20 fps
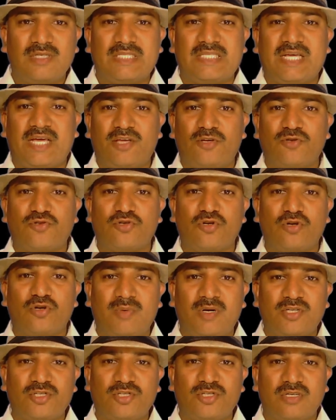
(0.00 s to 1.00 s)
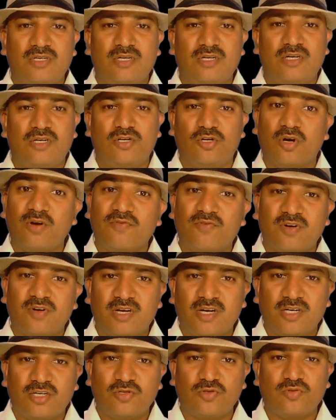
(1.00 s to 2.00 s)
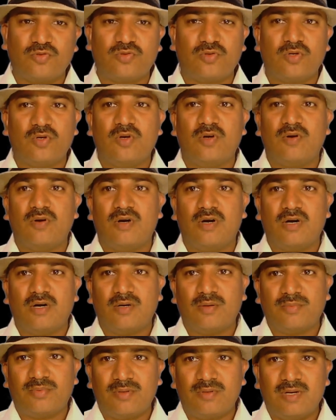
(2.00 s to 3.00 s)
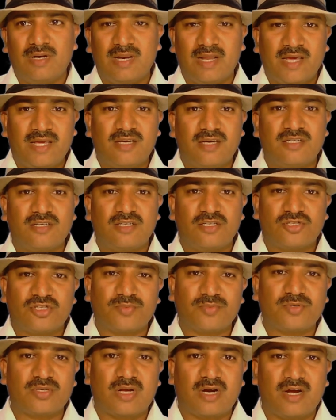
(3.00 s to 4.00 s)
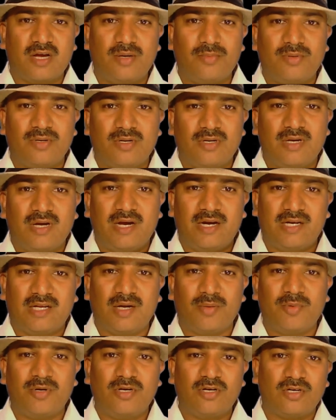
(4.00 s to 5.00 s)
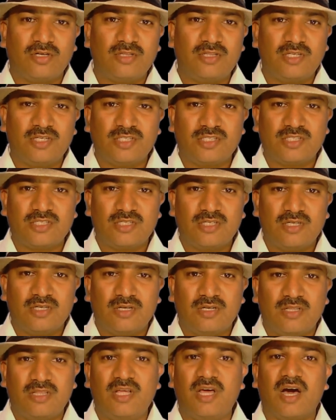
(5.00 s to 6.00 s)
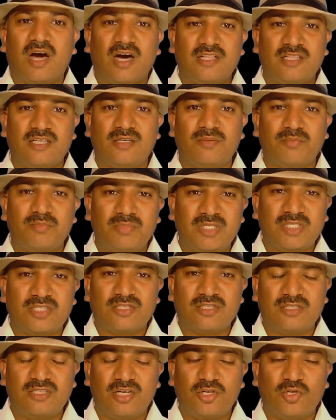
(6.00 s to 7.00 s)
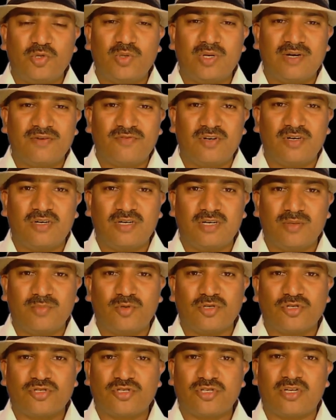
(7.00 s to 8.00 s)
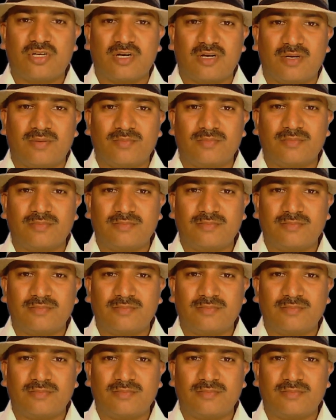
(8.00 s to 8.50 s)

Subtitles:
Thank you so much. Don't forget to like, subscribe, and comment on this, the other myths that you have heard about Scrum.